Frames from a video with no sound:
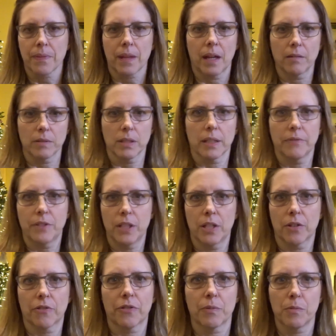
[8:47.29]
I would love to
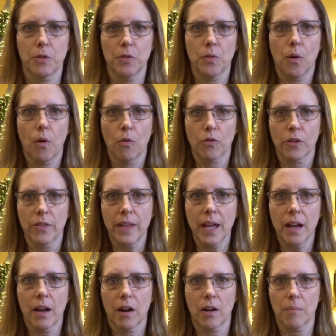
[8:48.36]
hear from you over
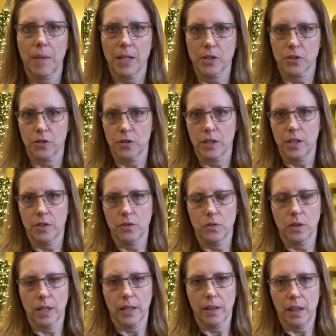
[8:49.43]
there. Make sure that
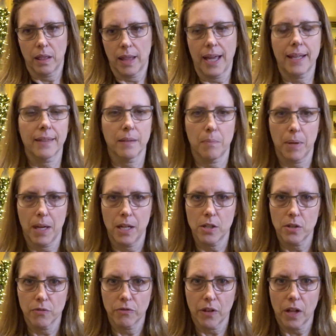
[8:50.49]
you like the page
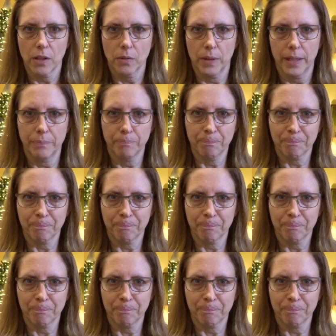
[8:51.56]
and follow it.